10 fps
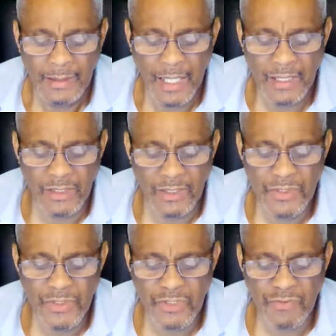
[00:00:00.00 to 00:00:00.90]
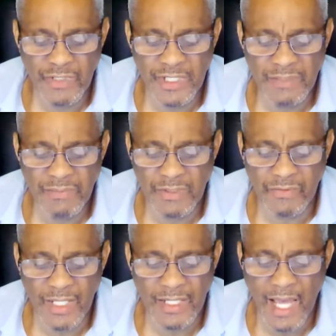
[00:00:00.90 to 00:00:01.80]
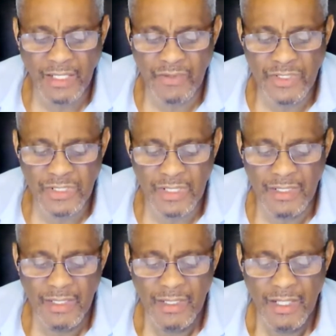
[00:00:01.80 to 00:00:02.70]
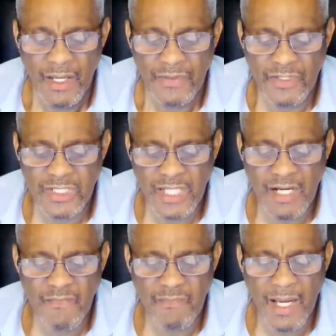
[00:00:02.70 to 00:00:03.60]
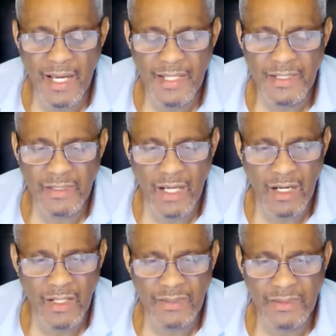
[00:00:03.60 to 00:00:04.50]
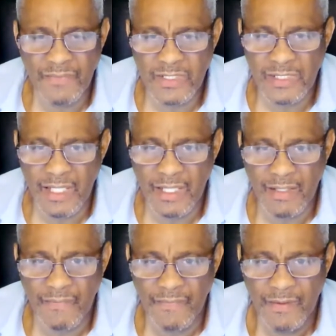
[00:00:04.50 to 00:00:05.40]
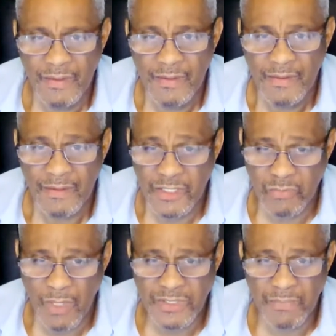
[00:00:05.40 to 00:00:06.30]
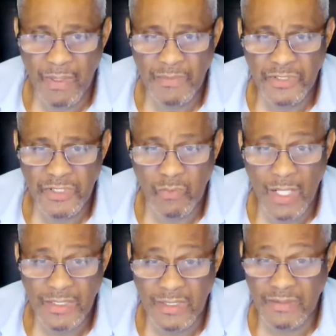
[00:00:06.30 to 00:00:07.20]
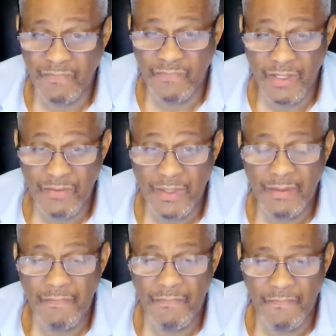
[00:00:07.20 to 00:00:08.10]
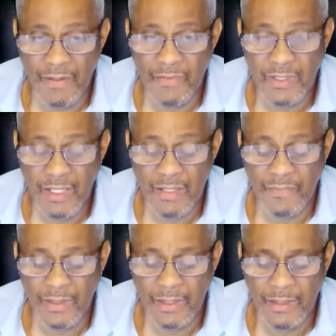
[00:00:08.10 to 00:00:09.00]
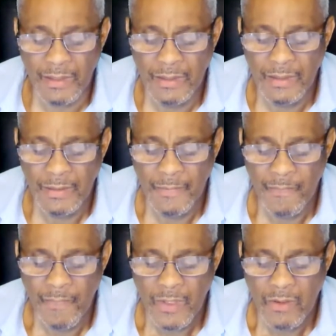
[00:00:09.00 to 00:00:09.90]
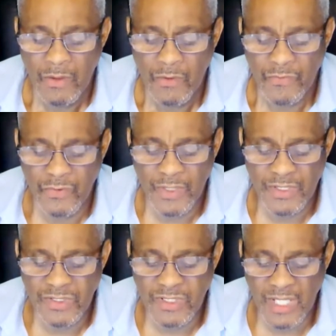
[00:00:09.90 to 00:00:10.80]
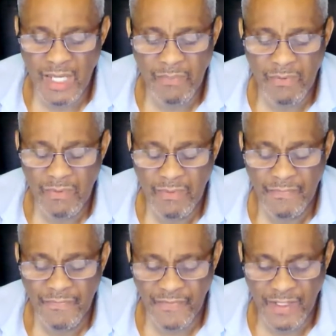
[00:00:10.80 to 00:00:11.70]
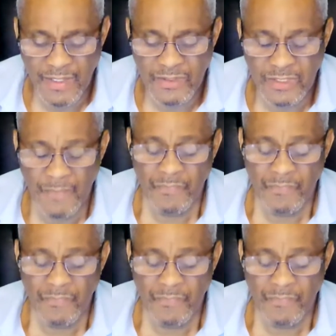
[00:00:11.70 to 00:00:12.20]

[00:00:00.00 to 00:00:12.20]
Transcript: and learned to read with great accuracy the state of mind and heart of the slave. These white supremacists watched us very, very carefully. Through his sable face,